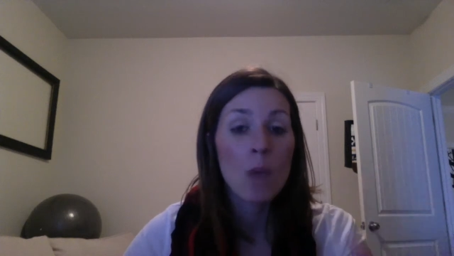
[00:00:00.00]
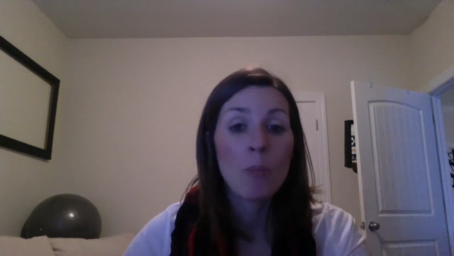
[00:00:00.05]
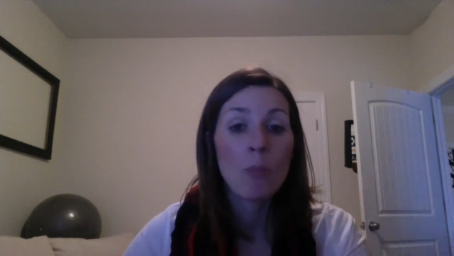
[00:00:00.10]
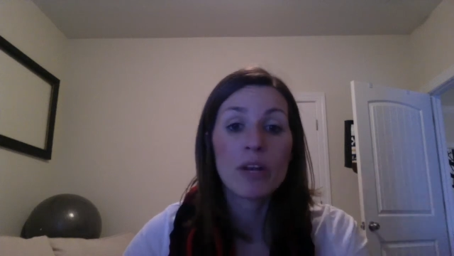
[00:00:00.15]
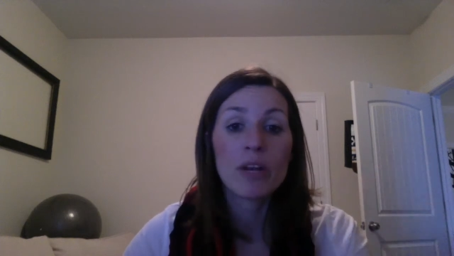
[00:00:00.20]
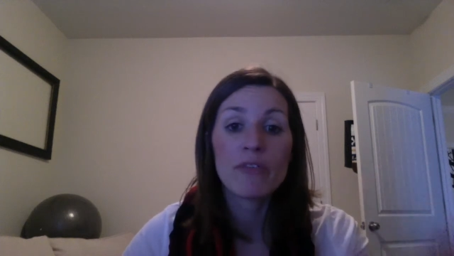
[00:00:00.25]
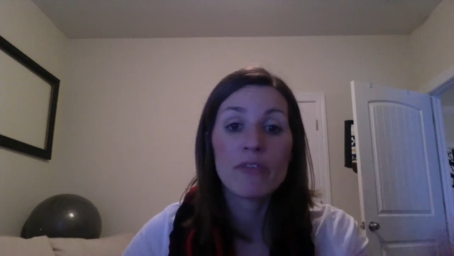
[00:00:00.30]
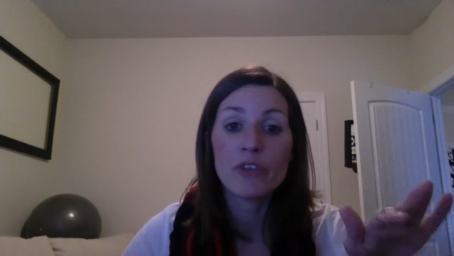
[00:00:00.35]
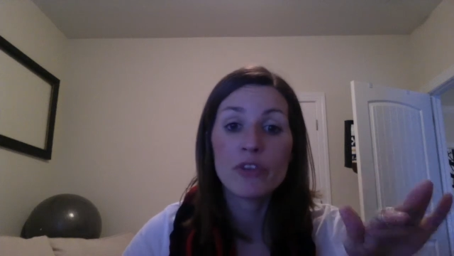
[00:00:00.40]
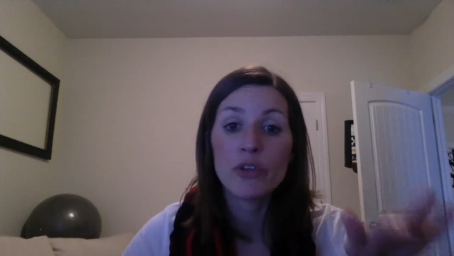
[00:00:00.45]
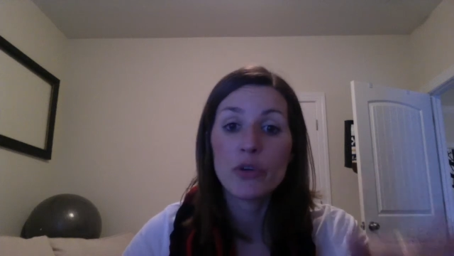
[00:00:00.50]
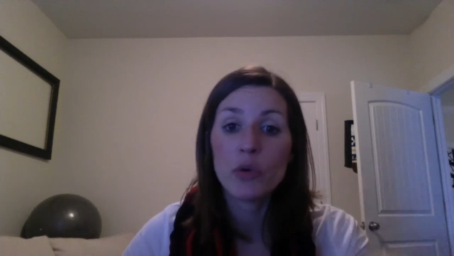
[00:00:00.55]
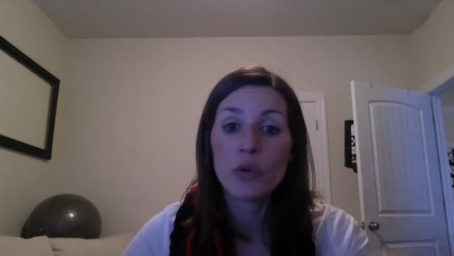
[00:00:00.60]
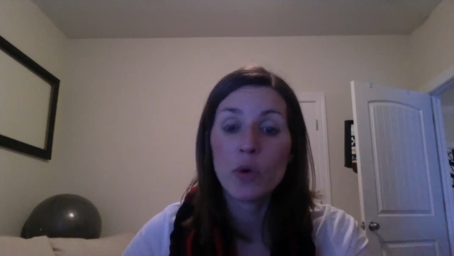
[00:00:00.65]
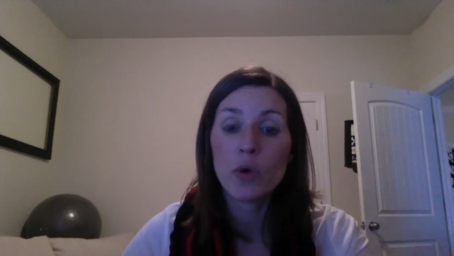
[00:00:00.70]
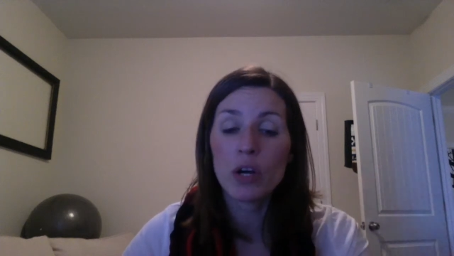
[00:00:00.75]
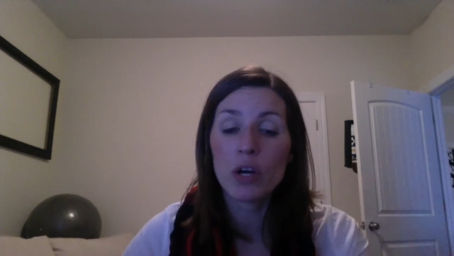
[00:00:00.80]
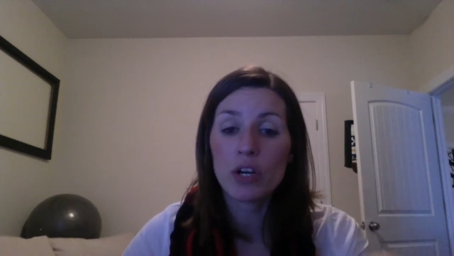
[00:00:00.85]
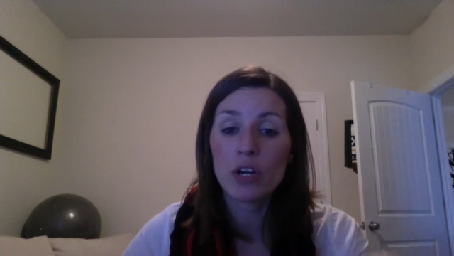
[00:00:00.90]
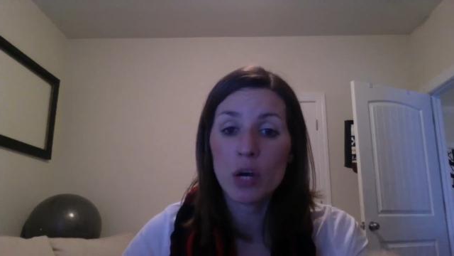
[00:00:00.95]
But if
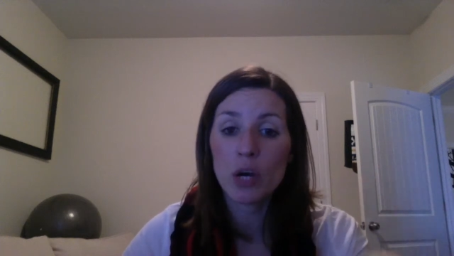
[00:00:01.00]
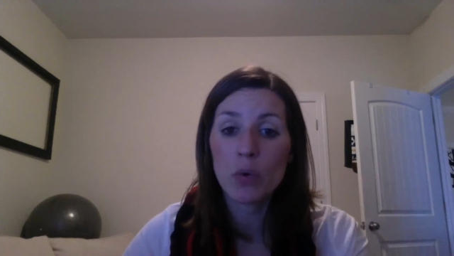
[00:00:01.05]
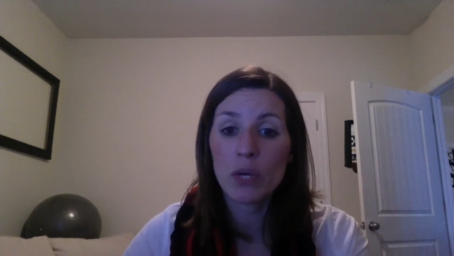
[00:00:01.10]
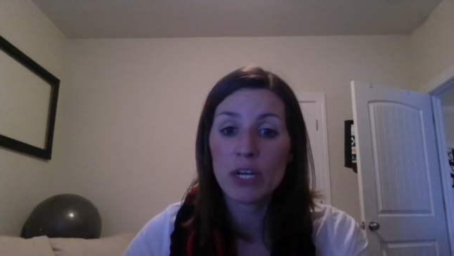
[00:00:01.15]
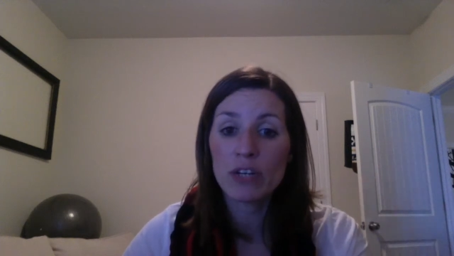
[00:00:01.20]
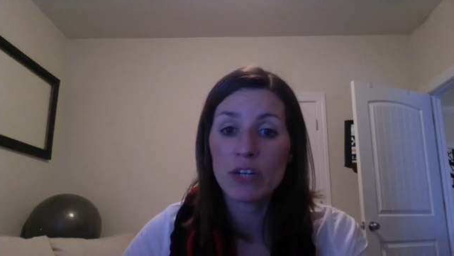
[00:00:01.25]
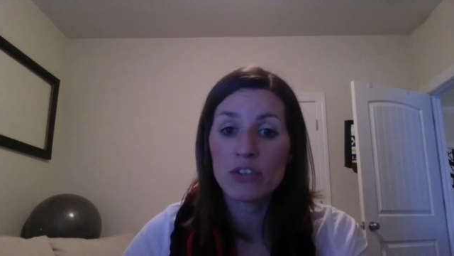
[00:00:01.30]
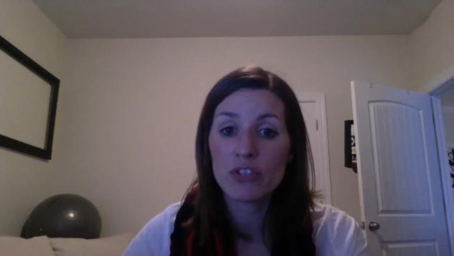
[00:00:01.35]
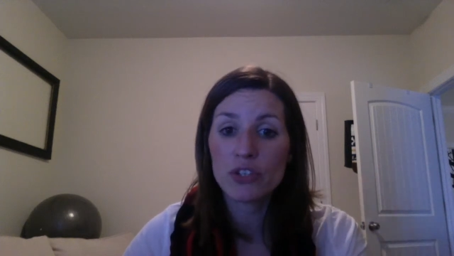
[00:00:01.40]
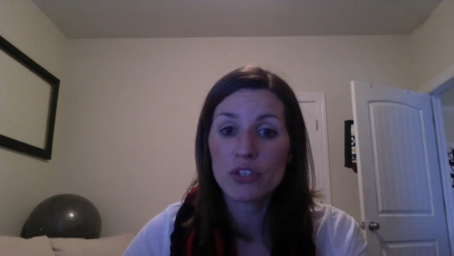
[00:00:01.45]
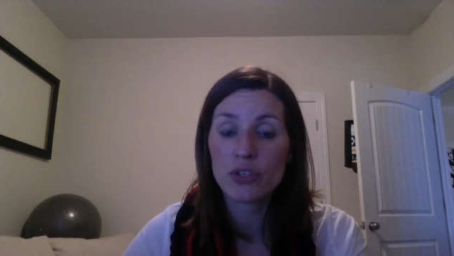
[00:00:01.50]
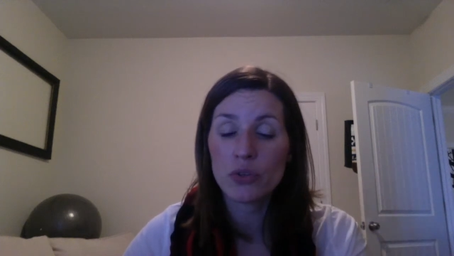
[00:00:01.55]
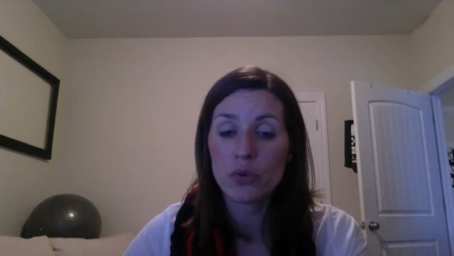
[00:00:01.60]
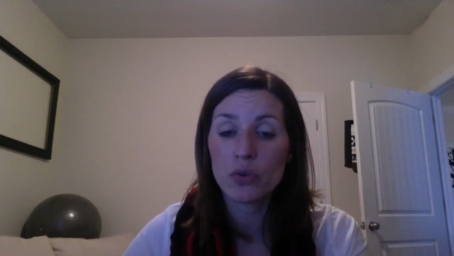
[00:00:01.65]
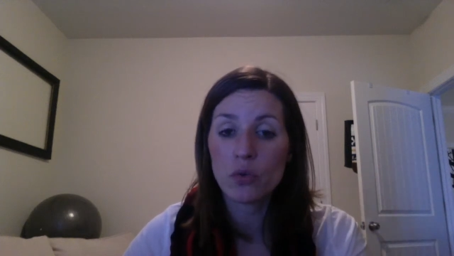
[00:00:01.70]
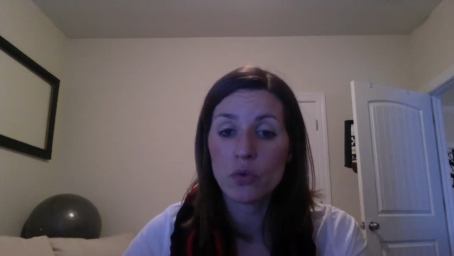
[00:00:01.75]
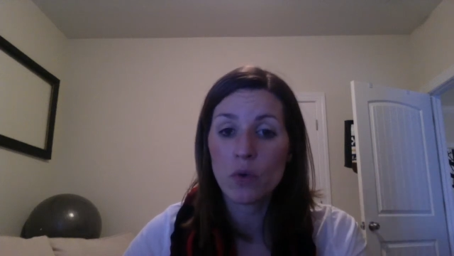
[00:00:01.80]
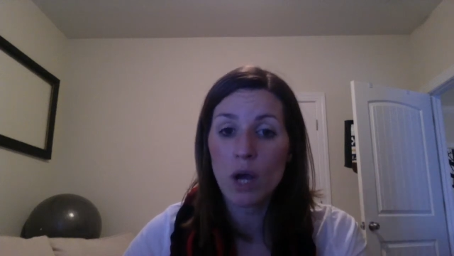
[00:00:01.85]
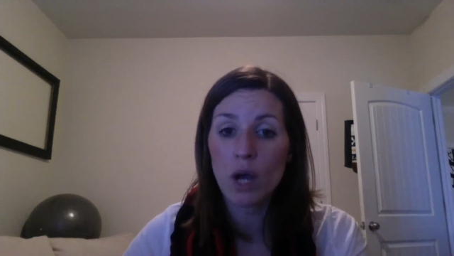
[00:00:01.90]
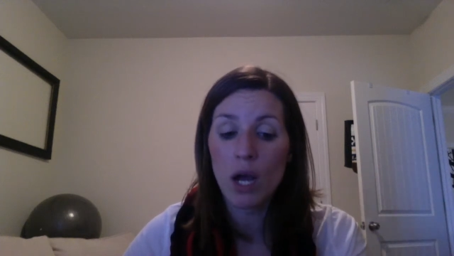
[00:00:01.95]
you are going
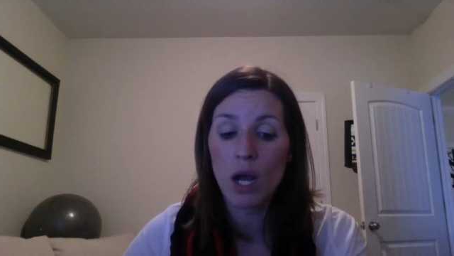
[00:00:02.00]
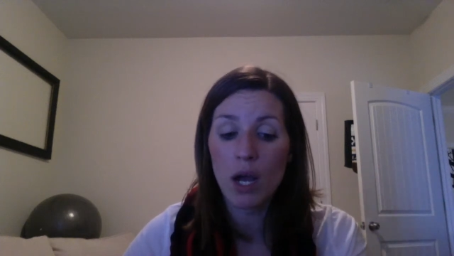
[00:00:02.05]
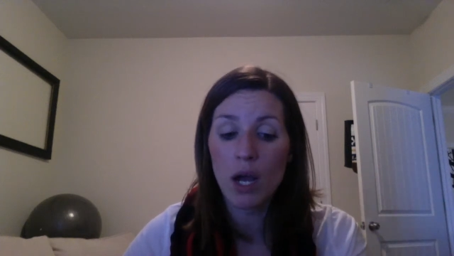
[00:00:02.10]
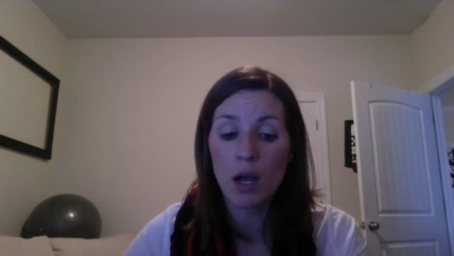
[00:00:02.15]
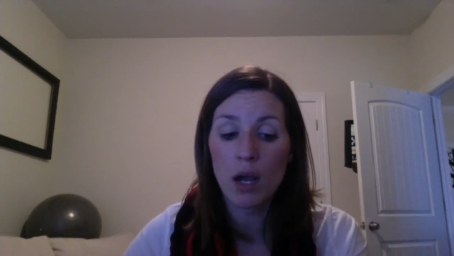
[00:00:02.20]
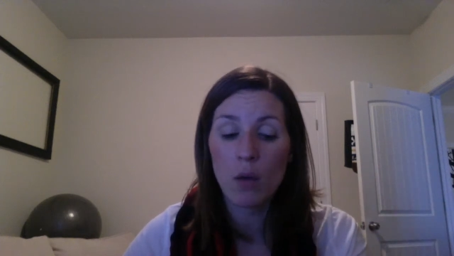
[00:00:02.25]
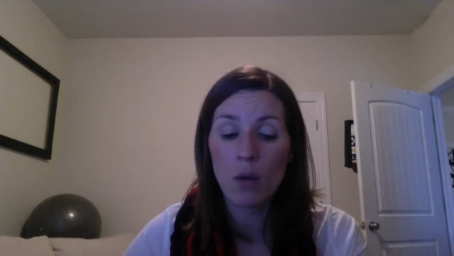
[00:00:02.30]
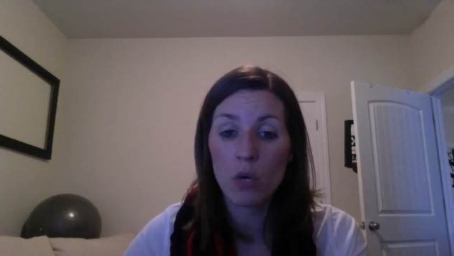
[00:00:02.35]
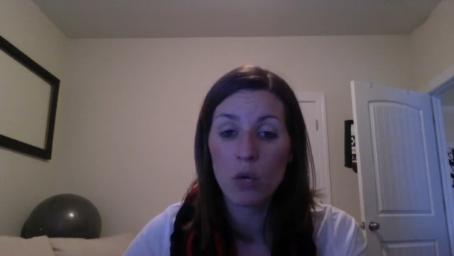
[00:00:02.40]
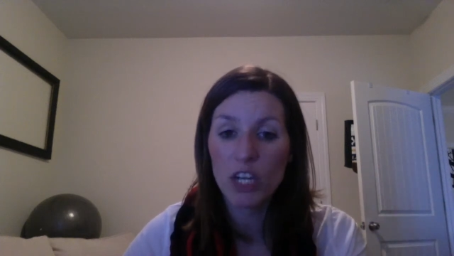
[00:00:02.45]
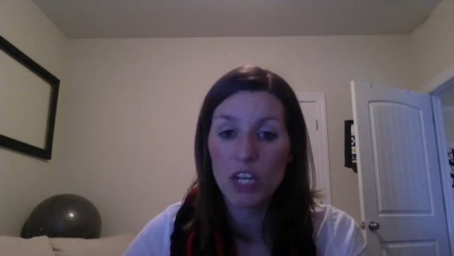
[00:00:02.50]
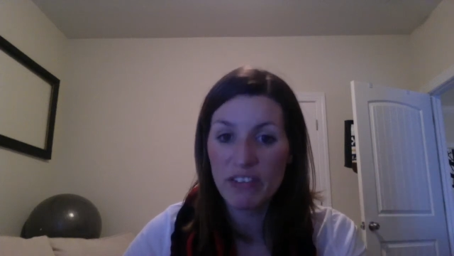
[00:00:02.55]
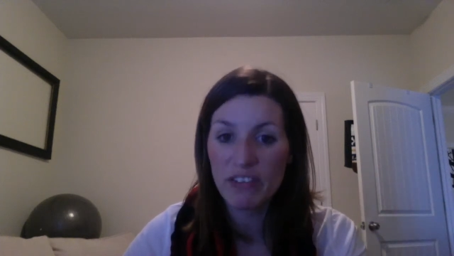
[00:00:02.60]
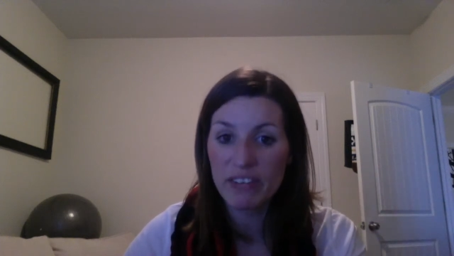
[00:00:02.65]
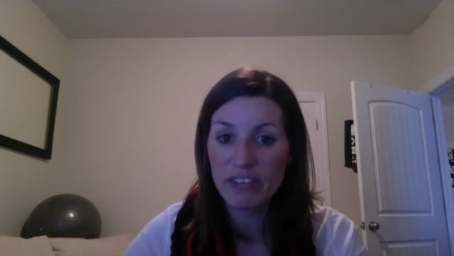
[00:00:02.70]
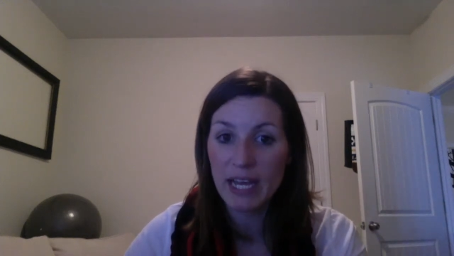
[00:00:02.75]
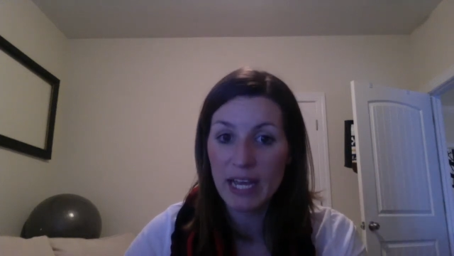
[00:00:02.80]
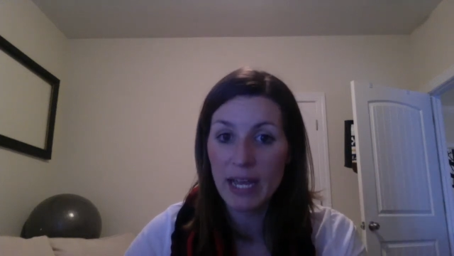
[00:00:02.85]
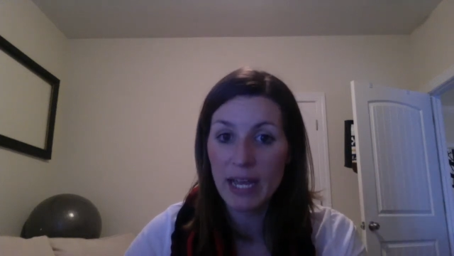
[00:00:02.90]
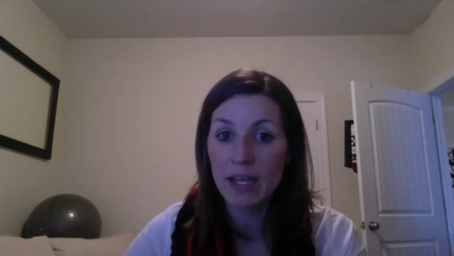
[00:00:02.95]
to work
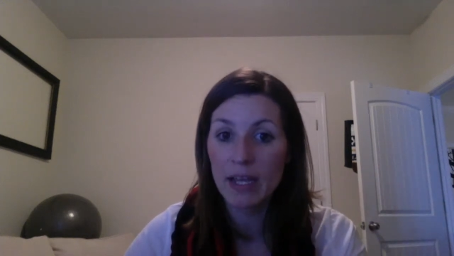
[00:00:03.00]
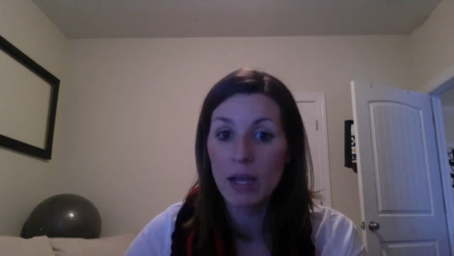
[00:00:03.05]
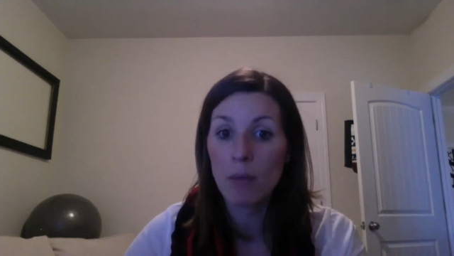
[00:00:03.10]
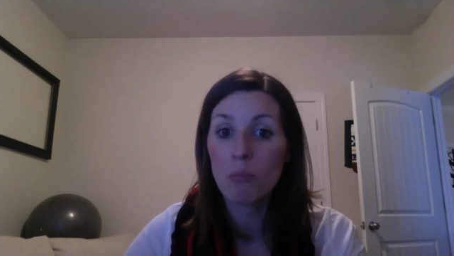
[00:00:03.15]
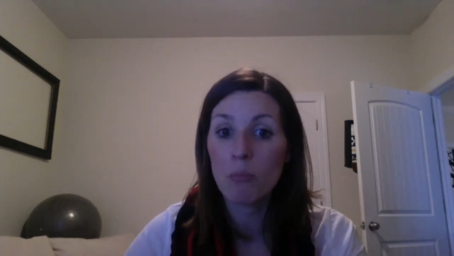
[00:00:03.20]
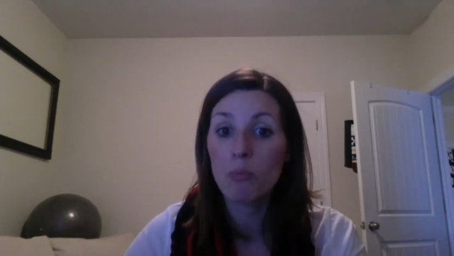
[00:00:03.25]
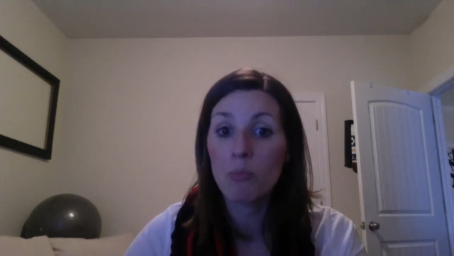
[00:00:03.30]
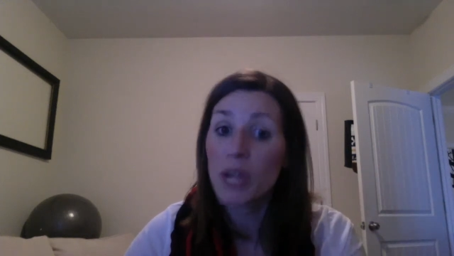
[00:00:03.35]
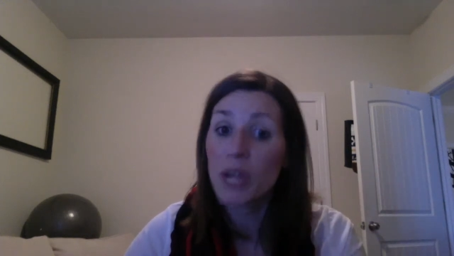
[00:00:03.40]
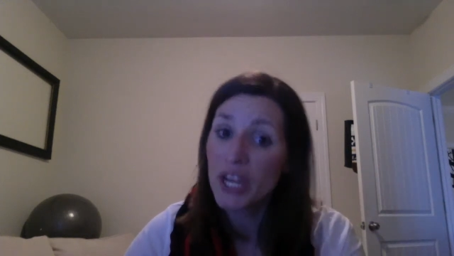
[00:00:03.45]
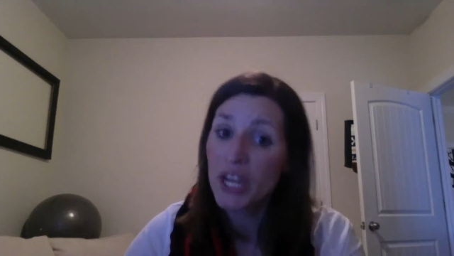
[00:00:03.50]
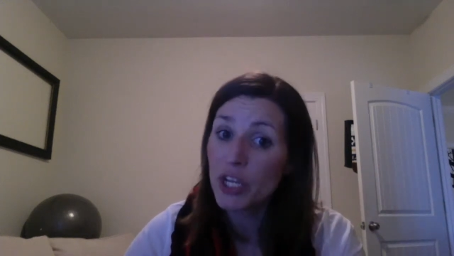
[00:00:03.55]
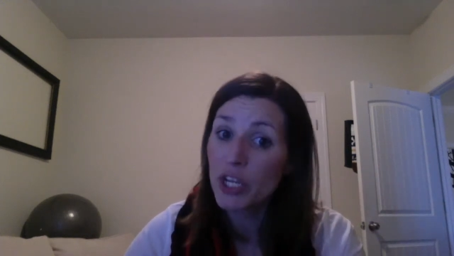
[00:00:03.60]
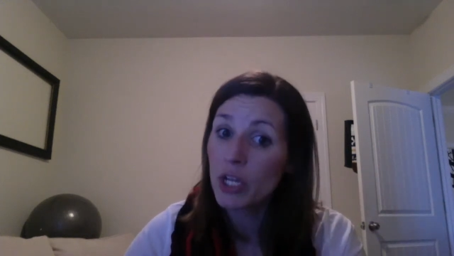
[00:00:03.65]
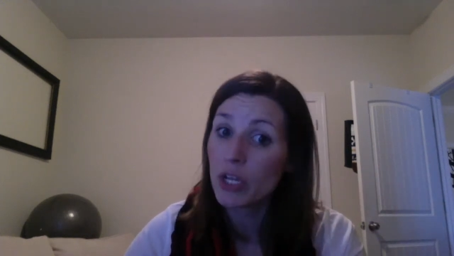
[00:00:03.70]
every day, bring